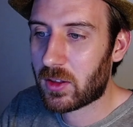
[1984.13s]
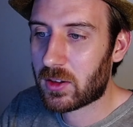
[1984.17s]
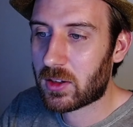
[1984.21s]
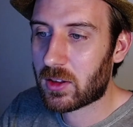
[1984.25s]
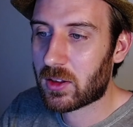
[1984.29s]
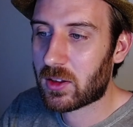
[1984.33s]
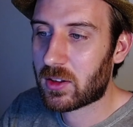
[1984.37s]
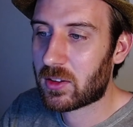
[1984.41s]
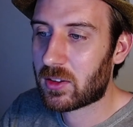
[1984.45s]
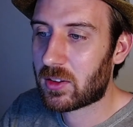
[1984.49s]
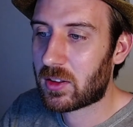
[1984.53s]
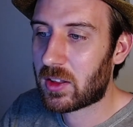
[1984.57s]

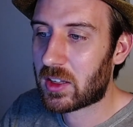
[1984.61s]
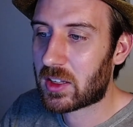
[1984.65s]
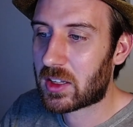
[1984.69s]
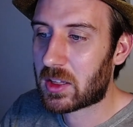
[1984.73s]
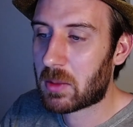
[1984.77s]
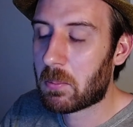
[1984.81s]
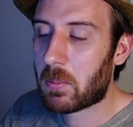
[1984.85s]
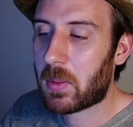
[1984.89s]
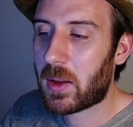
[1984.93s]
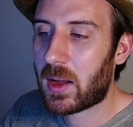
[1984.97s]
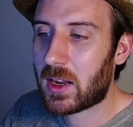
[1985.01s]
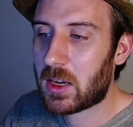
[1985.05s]
then get
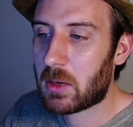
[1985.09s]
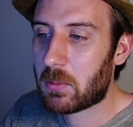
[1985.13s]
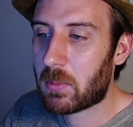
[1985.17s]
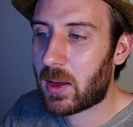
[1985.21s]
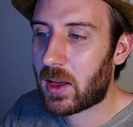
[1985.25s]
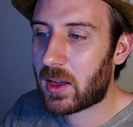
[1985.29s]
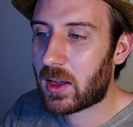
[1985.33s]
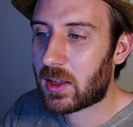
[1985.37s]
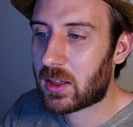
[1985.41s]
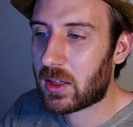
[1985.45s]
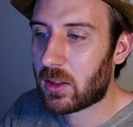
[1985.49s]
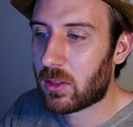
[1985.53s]
combined
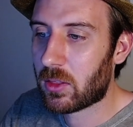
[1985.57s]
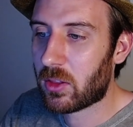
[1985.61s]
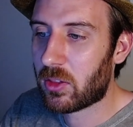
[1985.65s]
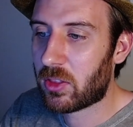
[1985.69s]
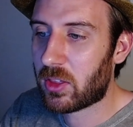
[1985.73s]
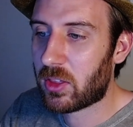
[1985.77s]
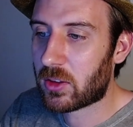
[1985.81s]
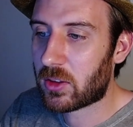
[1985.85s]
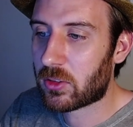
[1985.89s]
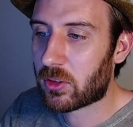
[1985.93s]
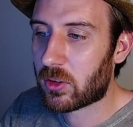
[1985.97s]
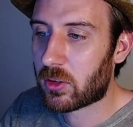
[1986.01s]
back in the
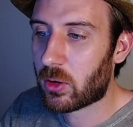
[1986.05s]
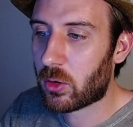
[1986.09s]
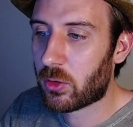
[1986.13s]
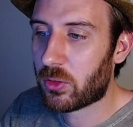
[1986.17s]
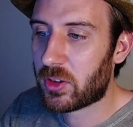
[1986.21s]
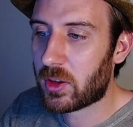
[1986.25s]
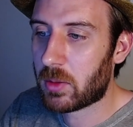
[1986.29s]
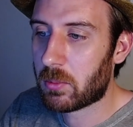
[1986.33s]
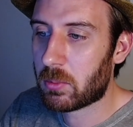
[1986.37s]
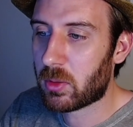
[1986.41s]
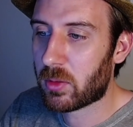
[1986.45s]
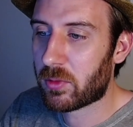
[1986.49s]
things that don't
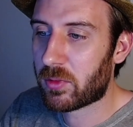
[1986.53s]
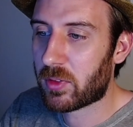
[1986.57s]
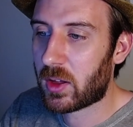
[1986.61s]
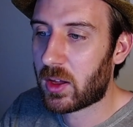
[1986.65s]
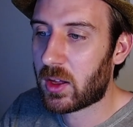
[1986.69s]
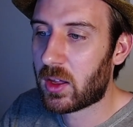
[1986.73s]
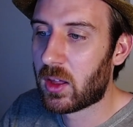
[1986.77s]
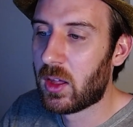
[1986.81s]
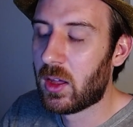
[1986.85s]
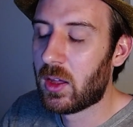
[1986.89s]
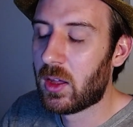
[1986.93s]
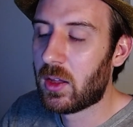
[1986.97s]
simplify.